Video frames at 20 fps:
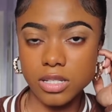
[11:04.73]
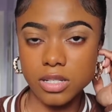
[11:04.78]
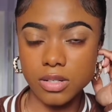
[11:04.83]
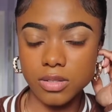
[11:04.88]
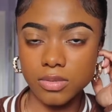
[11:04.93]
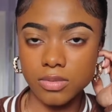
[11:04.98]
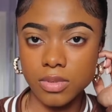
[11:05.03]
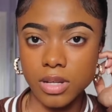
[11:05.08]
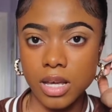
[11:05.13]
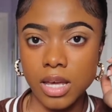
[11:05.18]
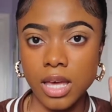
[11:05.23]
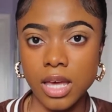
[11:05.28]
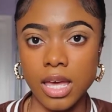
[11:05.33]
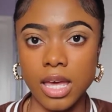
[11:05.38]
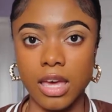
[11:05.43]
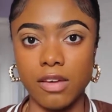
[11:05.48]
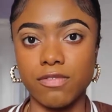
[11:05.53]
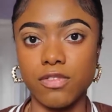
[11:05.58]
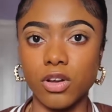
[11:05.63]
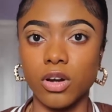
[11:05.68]
tone,
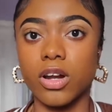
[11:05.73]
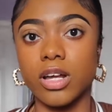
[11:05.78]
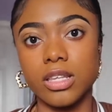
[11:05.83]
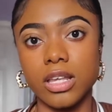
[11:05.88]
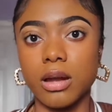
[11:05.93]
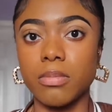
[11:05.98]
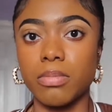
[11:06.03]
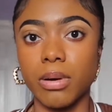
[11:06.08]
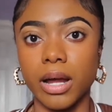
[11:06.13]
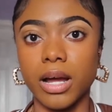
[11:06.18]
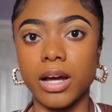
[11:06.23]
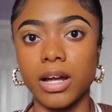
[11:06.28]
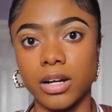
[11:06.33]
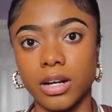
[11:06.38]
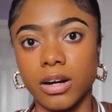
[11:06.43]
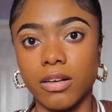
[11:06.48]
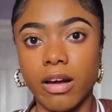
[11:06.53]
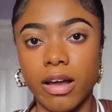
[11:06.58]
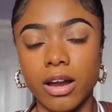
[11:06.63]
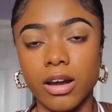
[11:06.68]
if you don't like that bright
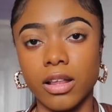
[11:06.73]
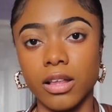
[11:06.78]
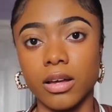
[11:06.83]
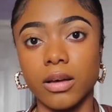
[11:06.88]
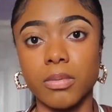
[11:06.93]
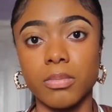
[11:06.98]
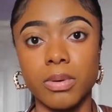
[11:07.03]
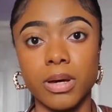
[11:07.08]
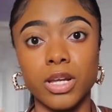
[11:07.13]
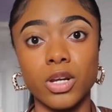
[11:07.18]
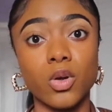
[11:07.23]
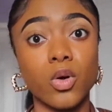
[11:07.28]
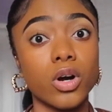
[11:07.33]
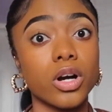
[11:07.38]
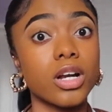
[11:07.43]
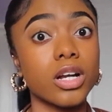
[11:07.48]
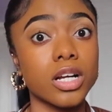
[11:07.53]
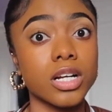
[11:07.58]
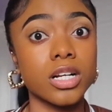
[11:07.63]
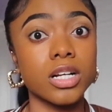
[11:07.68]
under eye look. But in
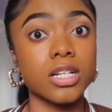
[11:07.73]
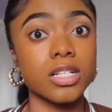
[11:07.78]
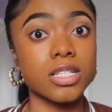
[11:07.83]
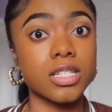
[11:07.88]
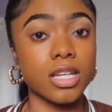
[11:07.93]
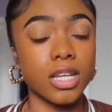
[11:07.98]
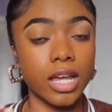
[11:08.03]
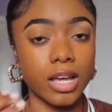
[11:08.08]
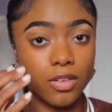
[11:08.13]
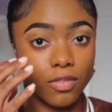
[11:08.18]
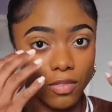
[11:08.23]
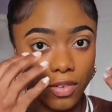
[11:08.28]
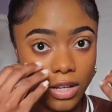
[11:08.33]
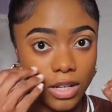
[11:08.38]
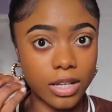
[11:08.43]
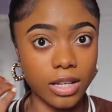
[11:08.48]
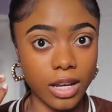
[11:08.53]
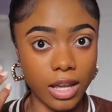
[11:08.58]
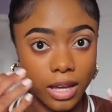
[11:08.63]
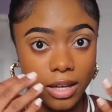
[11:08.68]
order to like
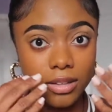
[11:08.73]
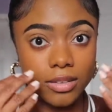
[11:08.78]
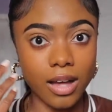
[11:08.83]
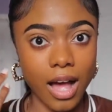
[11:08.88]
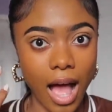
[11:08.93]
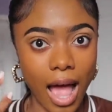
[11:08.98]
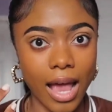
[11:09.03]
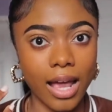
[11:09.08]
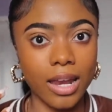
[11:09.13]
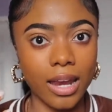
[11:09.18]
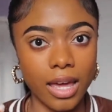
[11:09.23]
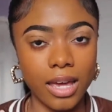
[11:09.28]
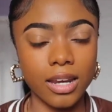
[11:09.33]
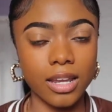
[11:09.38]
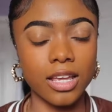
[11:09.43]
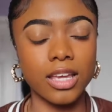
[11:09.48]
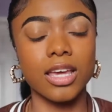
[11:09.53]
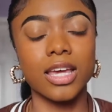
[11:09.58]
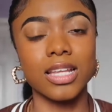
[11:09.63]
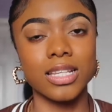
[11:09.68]
really like highlight
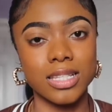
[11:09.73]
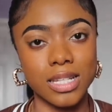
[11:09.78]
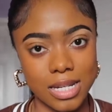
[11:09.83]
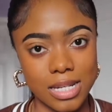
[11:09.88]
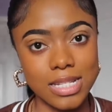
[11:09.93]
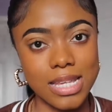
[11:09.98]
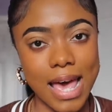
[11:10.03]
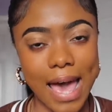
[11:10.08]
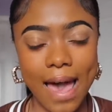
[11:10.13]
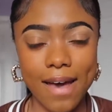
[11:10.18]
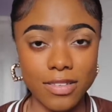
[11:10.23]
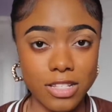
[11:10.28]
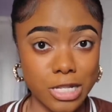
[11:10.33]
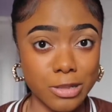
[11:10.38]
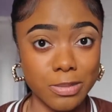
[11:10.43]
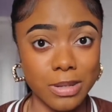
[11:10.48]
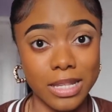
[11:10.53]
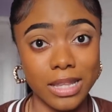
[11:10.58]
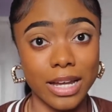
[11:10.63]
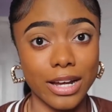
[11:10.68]
it, it does have to
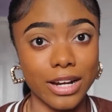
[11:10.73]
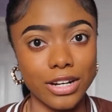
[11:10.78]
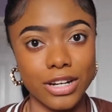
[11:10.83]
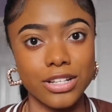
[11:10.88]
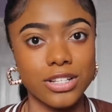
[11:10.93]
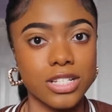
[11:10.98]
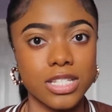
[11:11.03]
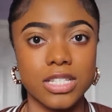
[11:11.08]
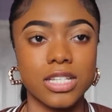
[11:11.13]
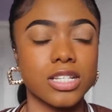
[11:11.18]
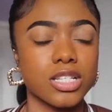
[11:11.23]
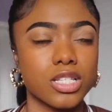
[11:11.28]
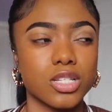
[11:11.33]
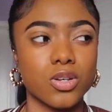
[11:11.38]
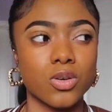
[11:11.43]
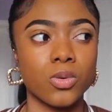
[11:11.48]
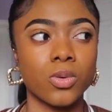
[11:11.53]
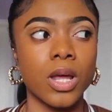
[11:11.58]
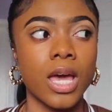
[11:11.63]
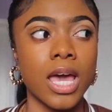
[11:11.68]
be lighter than your skin
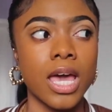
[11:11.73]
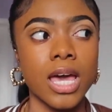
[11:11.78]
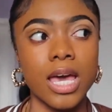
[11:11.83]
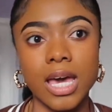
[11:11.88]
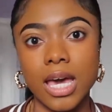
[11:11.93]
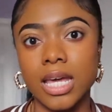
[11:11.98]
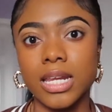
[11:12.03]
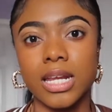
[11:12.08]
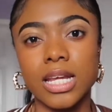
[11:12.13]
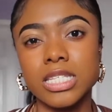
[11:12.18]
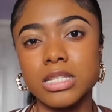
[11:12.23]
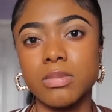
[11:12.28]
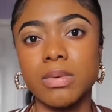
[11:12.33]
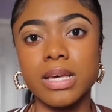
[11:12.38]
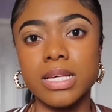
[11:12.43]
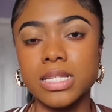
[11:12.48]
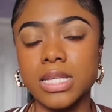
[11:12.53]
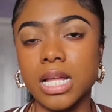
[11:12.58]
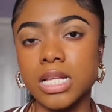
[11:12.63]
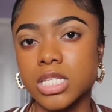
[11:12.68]
tone. It doesn't
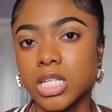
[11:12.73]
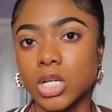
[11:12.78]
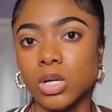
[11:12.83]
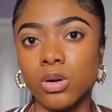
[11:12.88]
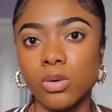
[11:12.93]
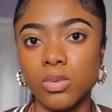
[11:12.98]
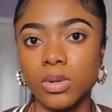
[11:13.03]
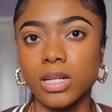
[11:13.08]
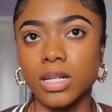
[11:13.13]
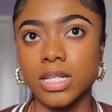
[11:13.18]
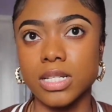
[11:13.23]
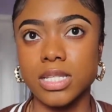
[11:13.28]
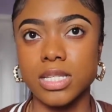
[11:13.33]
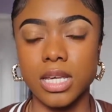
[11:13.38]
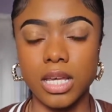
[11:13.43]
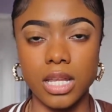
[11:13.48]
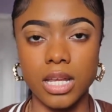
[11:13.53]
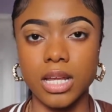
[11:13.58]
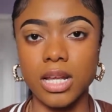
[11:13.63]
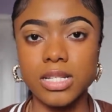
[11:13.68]
make sense to go in with a
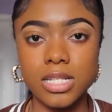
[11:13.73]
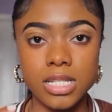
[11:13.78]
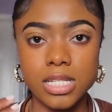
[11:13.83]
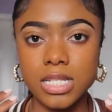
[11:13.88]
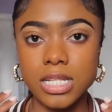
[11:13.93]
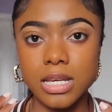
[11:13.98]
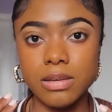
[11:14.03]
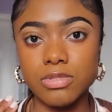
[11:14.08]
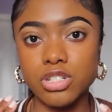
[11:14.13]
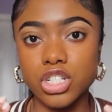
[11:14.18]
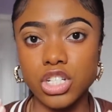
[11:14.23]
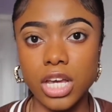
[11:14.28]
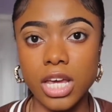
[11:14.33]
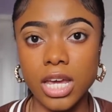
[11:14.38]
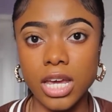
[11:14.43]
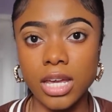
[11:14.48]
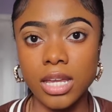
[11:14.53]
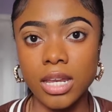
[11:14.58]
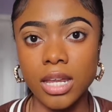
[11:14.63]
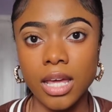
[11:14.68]
concealer that's the same
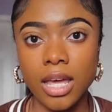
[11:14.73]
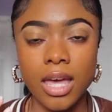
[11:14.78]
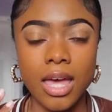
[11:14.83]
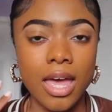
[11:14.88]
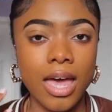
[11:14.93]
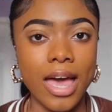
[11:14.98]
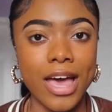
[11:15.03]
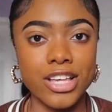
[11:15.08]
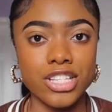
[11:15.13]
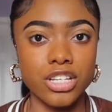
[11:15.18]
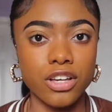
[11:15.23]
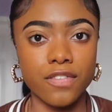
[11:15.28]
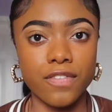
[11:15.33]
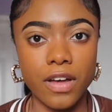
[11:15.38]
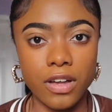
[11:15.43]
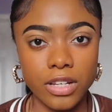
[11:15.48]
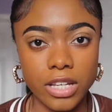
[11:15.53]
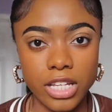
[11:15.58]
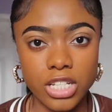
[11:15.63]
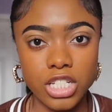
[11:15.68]
shade as your
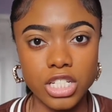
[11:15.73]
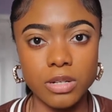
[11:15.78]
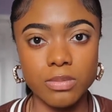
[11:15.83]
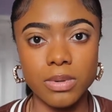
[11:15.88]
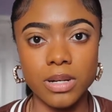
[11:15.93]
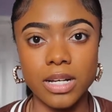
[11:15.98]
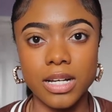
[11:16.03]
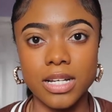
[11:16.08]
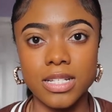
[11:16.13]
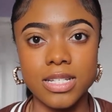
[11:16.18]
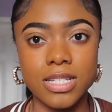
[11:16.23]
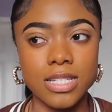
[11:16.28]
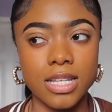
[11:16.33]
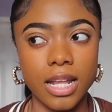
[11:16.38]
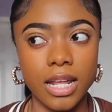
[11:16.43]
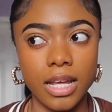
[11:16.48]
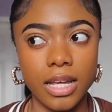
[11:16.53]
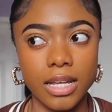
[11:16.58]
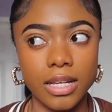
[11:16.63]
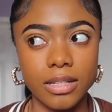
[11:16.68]
foundation, because it's
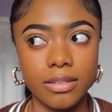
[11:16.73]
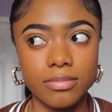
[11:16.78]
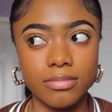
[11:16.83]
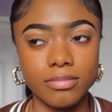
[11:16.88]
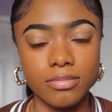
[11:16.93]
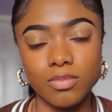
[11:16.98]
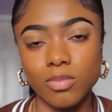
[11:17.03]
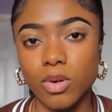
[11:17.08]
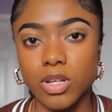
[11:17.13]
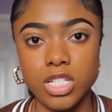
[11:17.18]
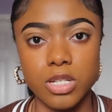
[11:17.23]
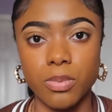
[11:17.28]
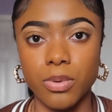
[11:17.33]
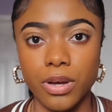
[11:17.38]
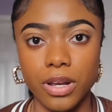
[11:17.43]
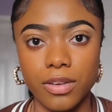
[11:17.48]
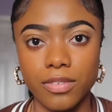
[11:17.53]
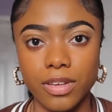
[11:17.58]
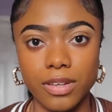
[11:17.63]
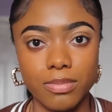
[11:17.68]
like, what's the
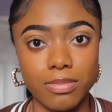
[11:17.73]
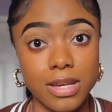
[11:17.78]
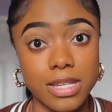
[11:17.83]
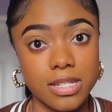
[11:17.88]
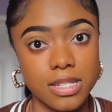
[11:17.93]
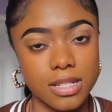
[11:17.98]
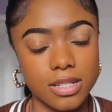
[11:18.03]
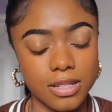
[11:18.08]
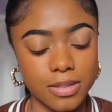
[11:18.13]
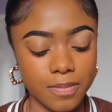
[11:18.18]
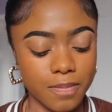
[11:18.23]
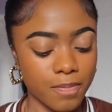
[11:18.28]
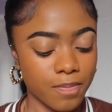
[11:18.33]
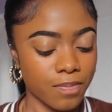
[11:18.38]
point of it, basically?